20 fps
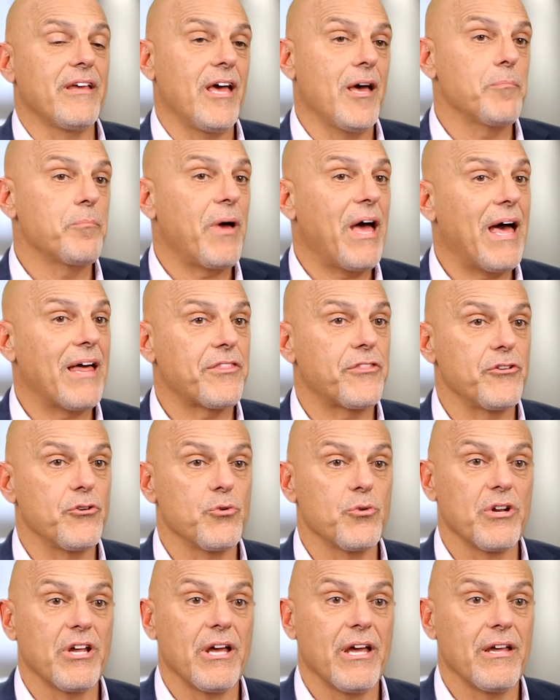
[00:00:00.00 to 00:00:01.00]
EmPATH
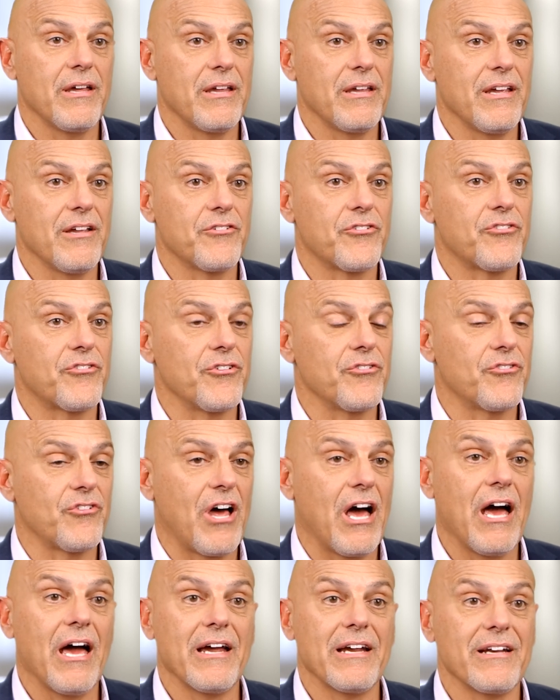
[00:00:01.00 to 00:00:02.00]
unit, it's
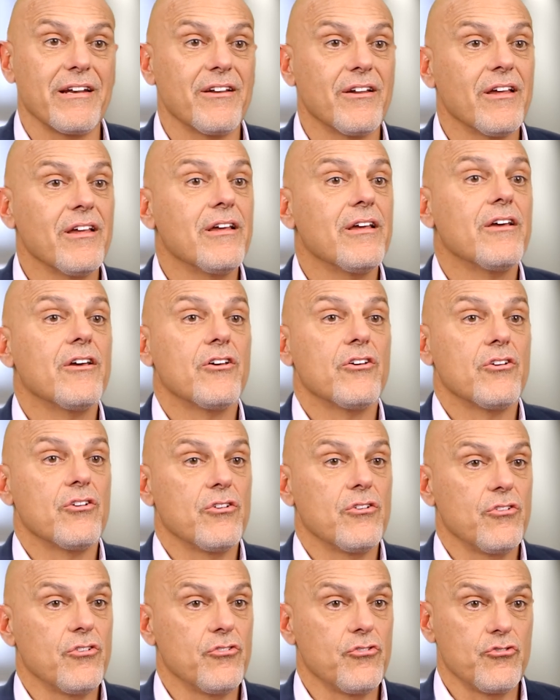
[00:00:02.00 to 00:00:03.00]
designed
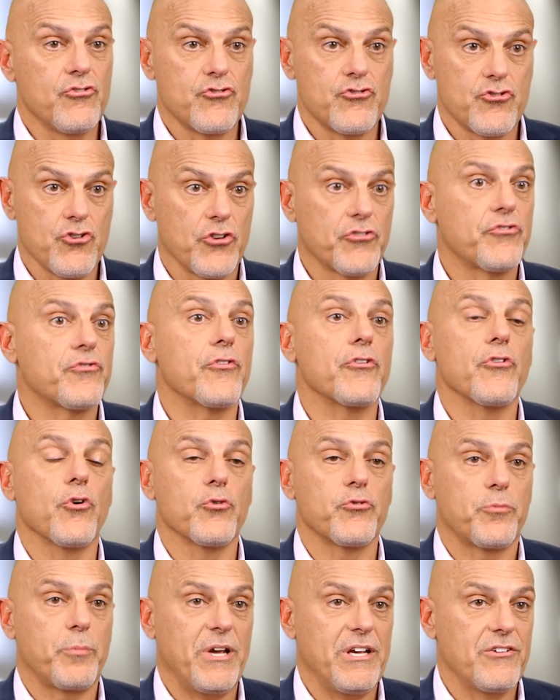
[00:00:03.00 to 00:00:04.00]
just for
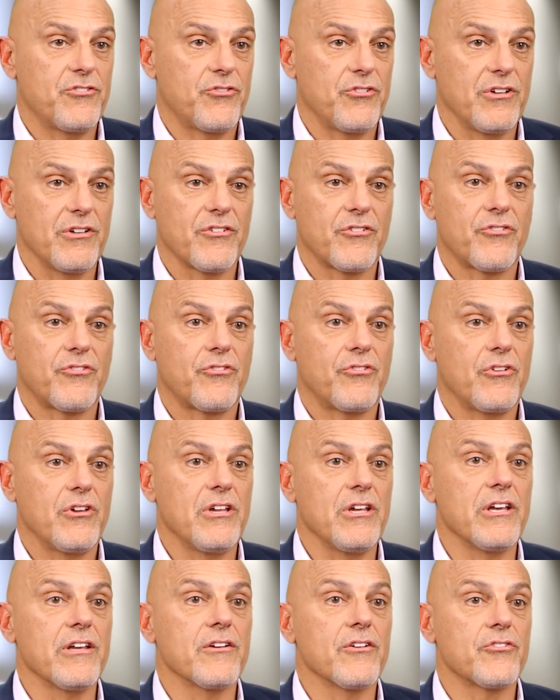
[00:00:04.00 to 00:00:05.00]
those patients
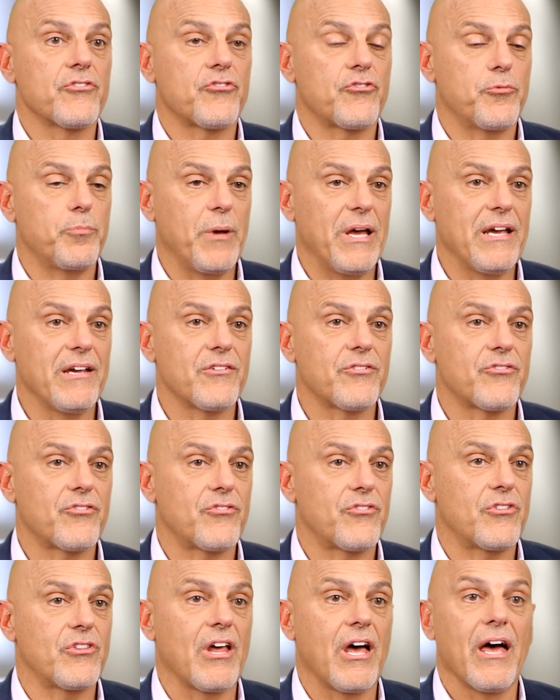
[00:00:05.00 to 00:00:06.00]
in a
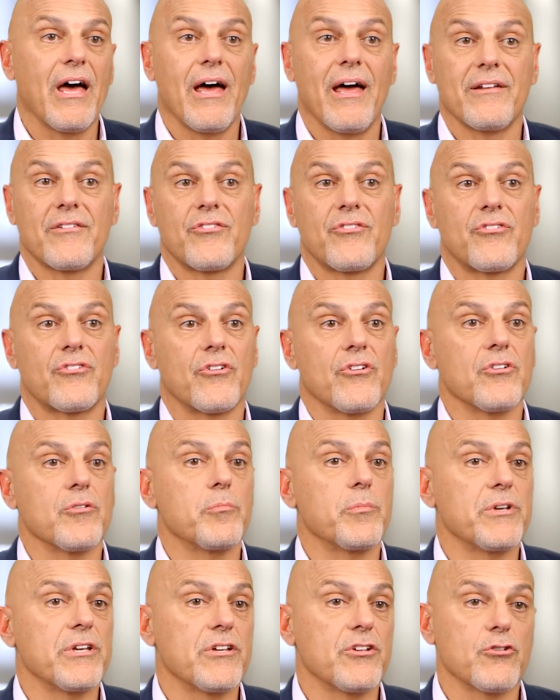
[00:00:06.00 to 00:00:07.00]
space that's going
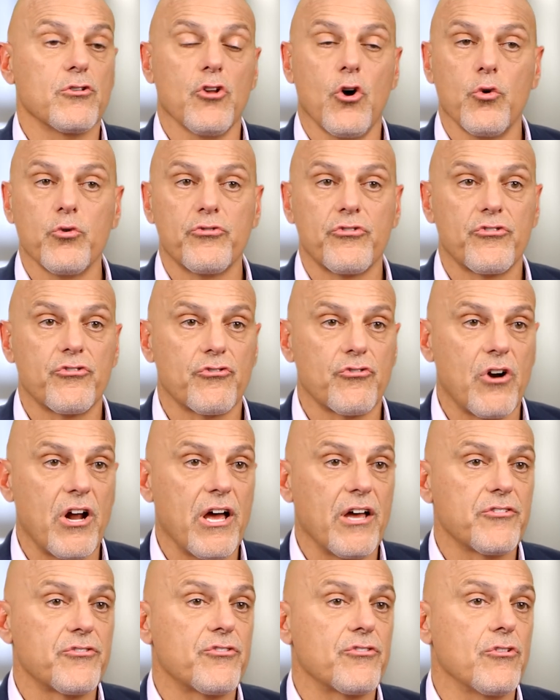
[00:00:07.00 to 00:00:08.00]
to be low
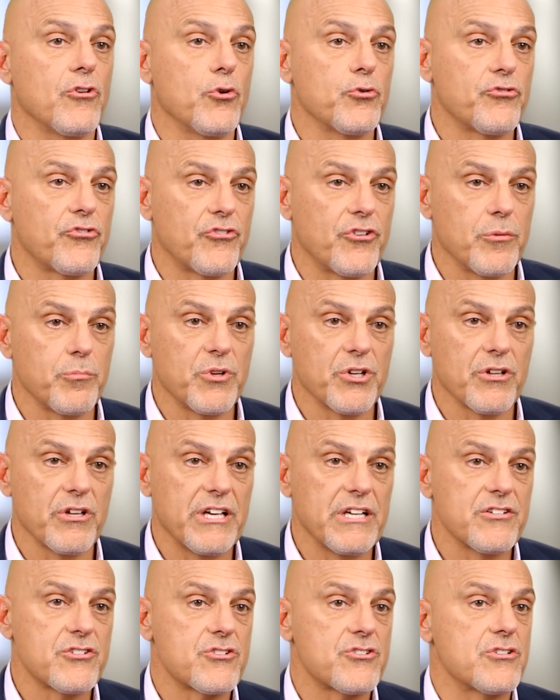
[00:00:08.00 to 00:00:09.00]
stress, low
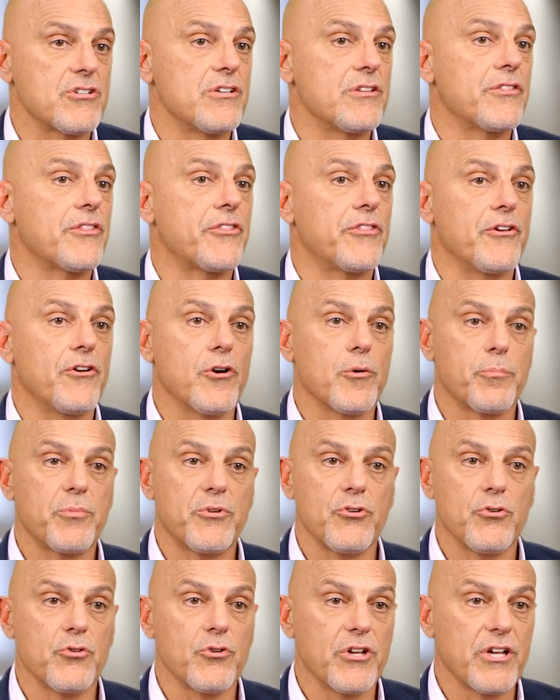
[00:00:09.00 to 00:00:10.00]
stimulation,
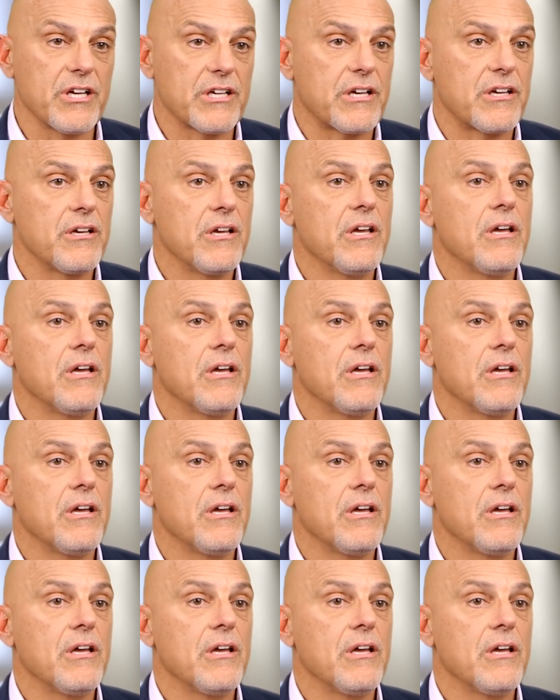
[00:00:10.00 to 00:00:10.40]
therapeutic,